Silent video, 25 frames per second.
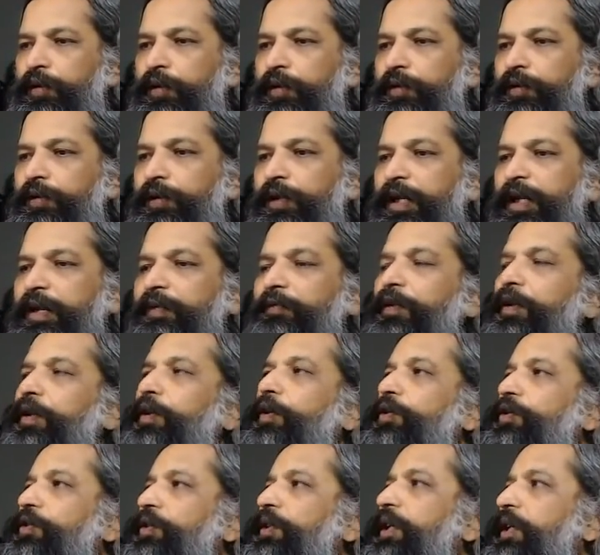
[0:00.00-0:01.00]
the
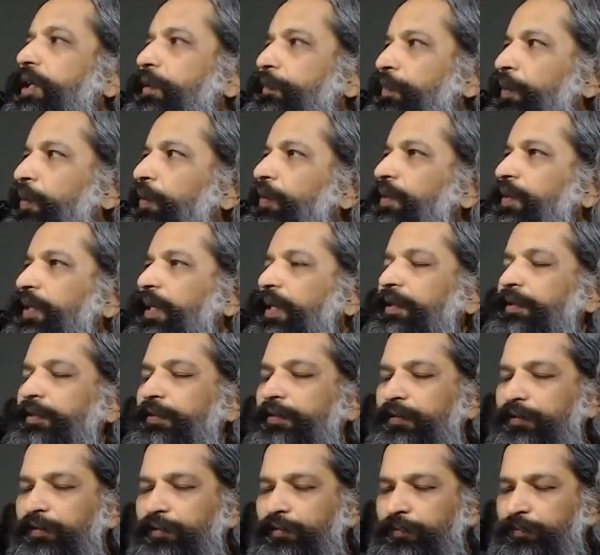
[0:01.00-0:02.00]
evolutionary
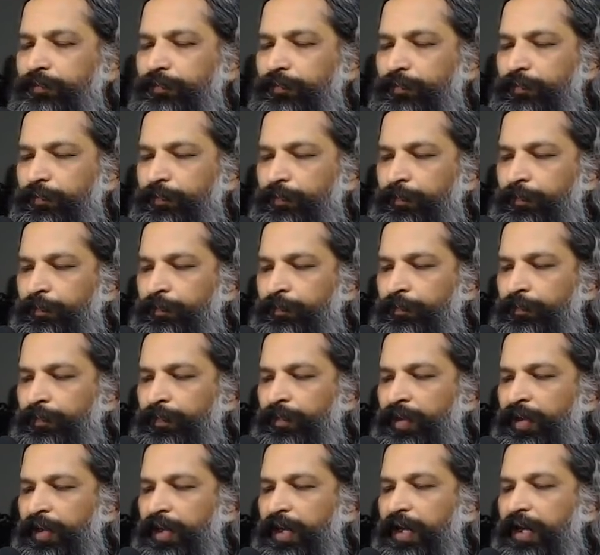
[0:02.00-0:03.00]
process
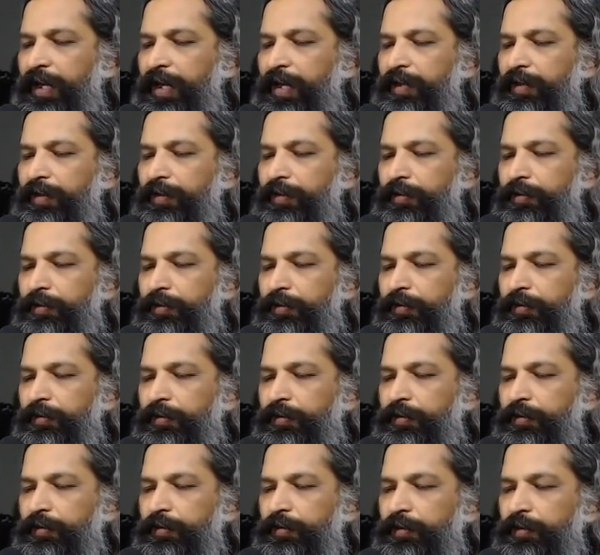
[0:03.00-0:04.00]
and
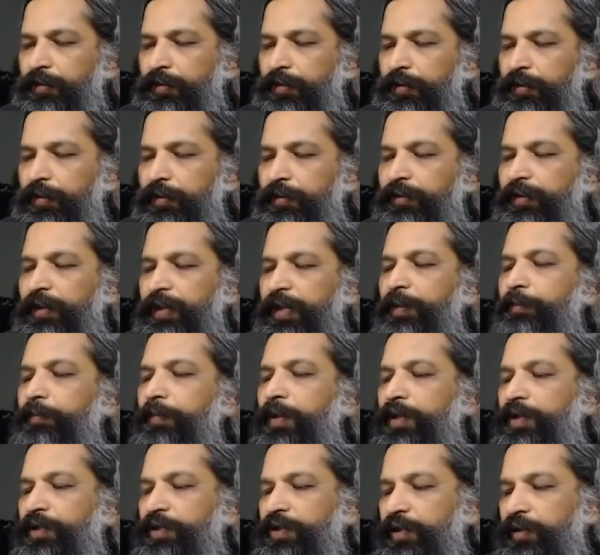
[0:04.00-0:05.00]
the
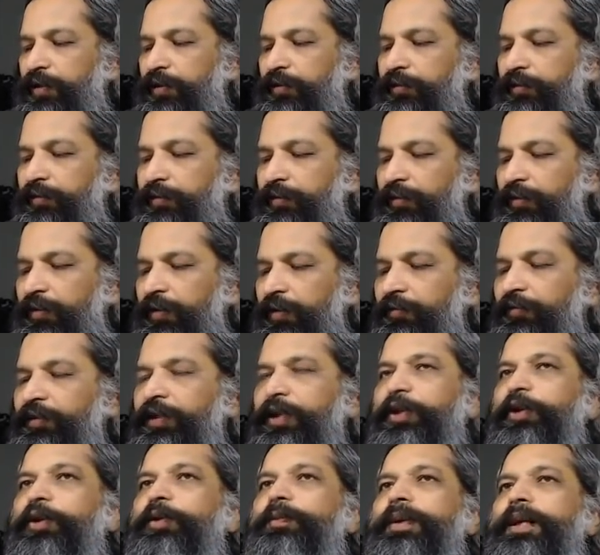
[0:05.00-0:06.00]
emergence of
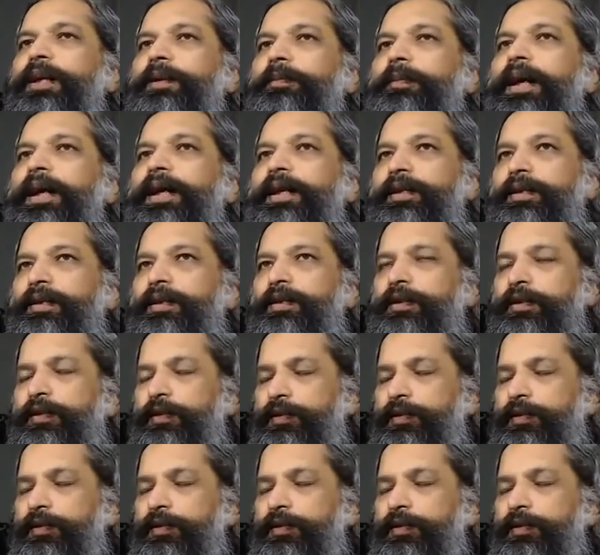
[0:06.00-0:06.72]
the human mind,